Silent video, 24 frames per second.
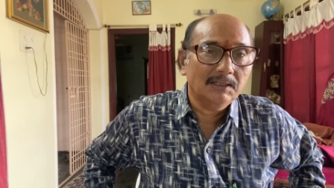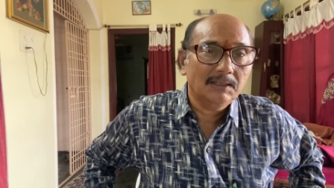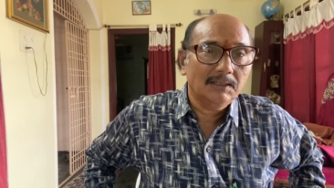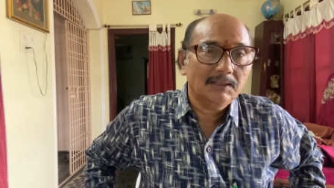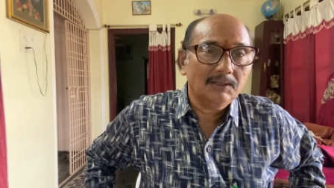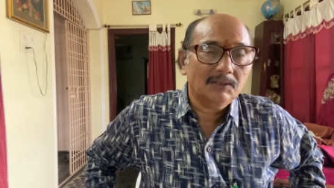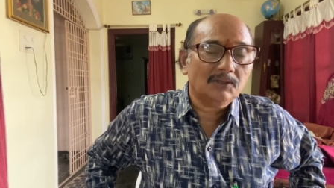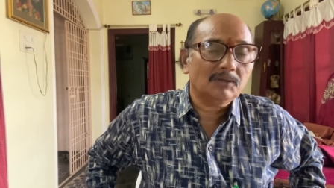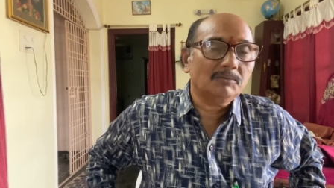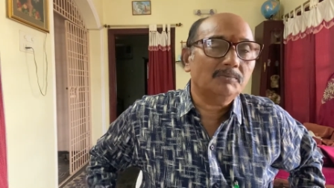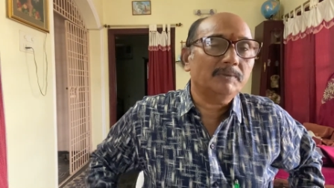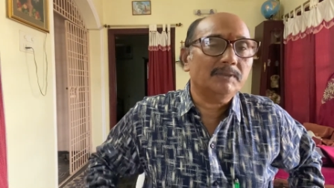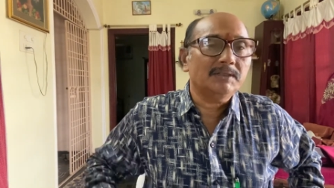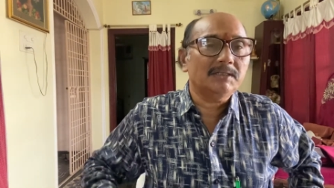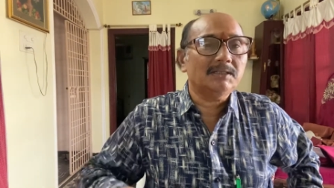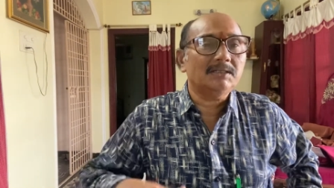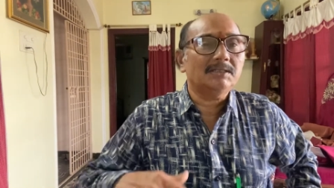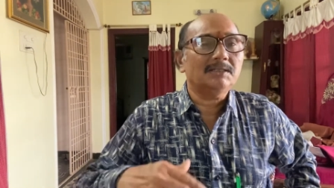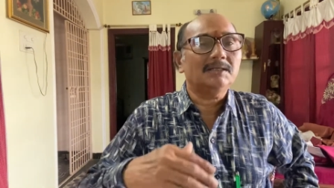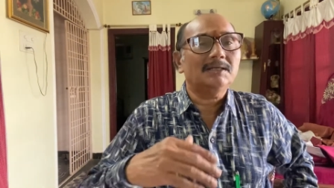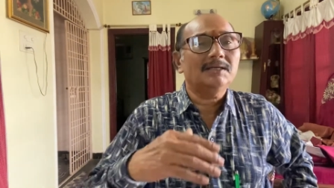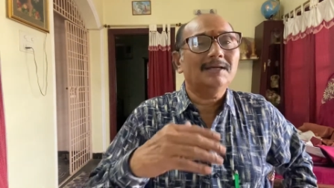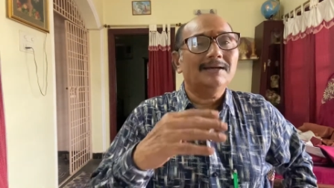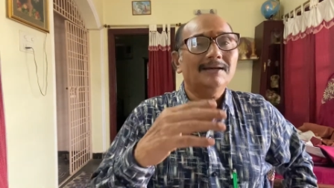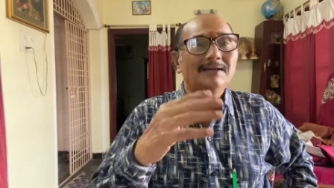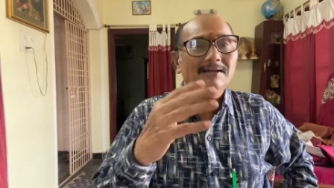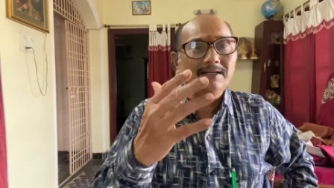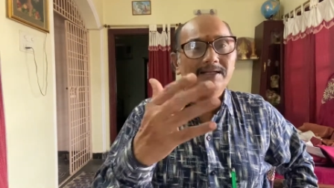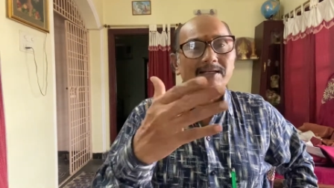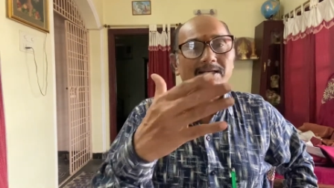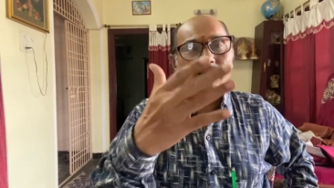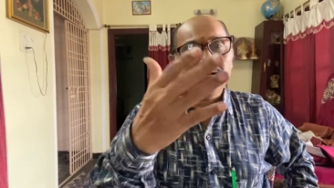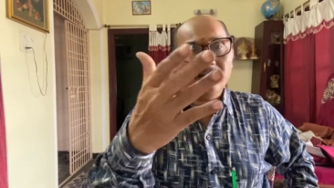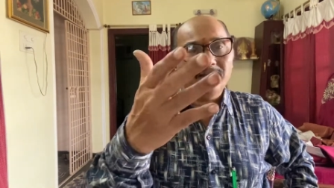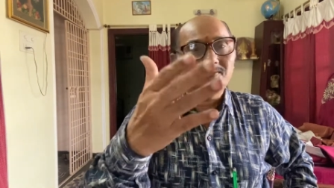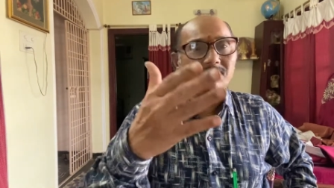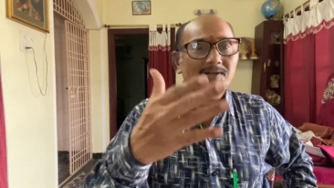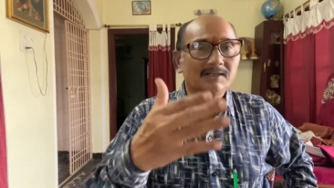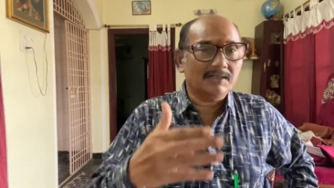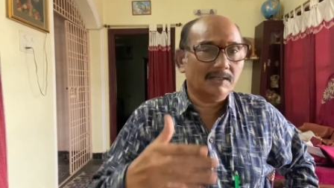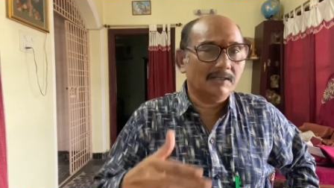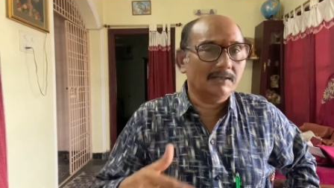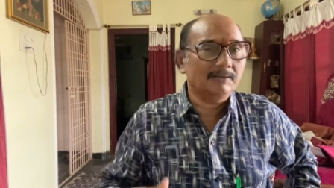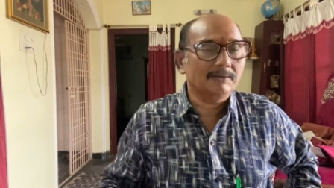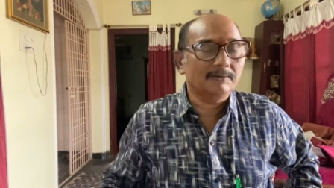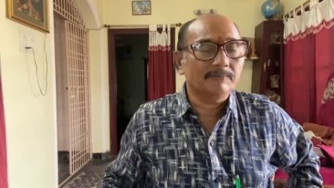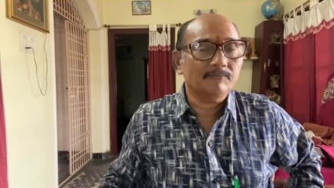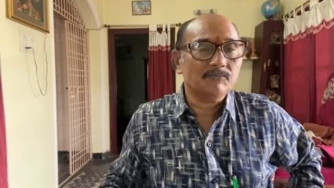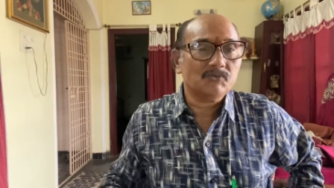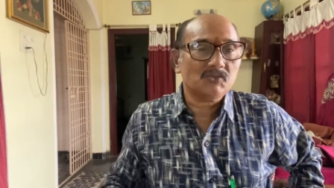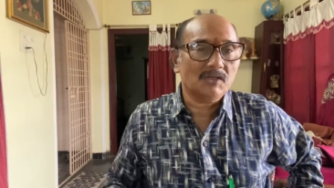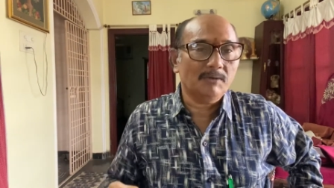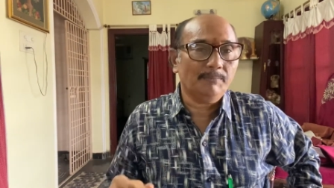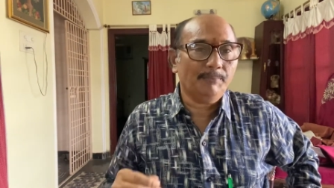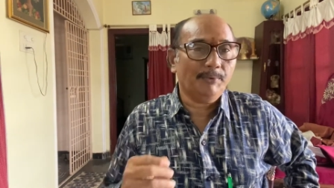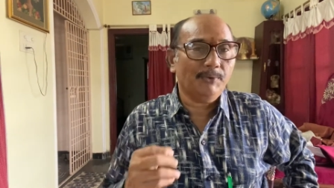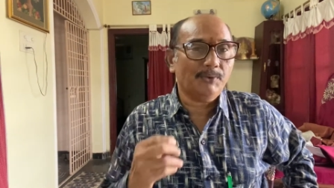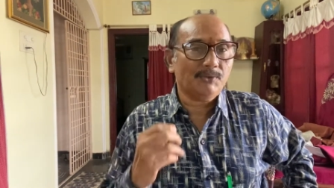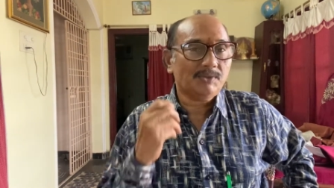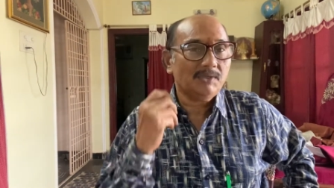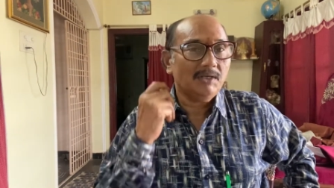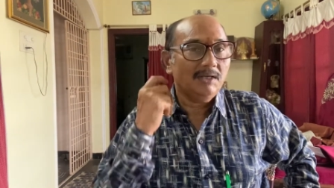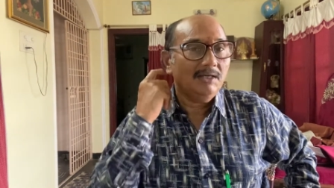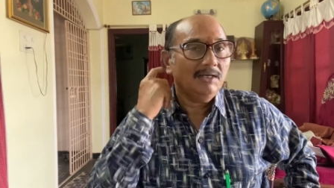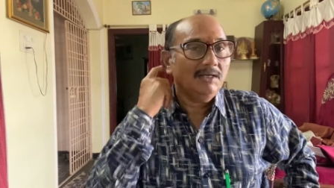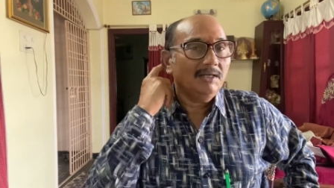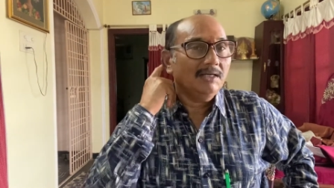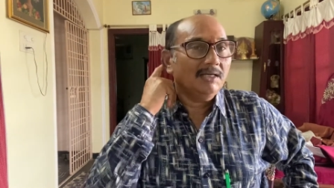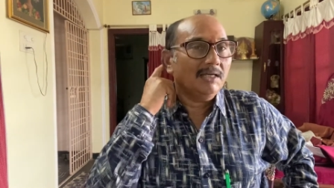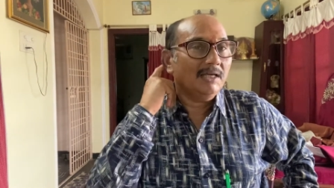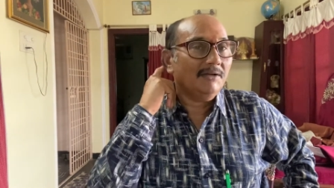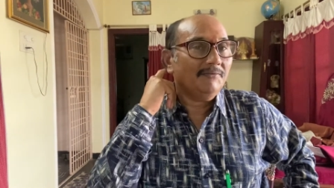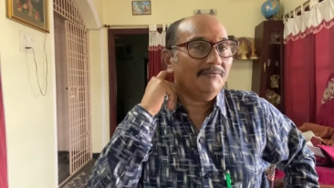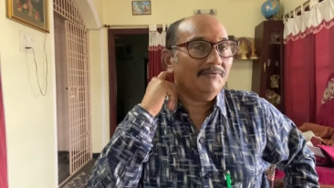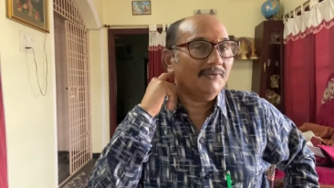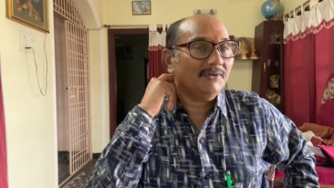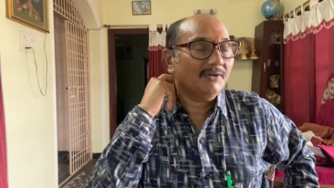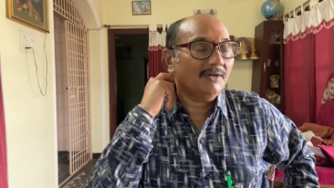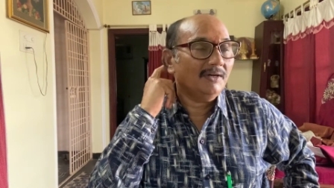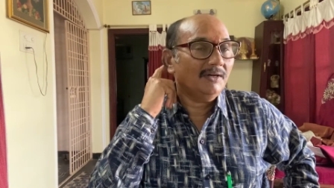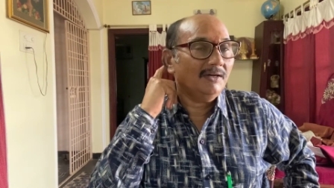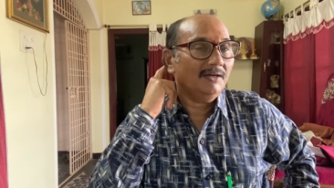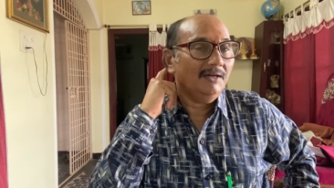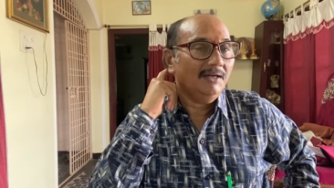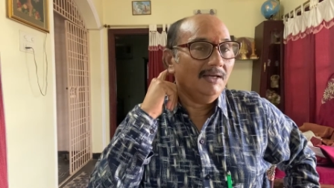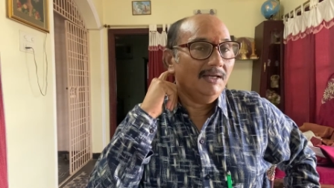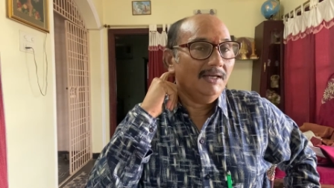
to be clear i will tell you suppose if uh,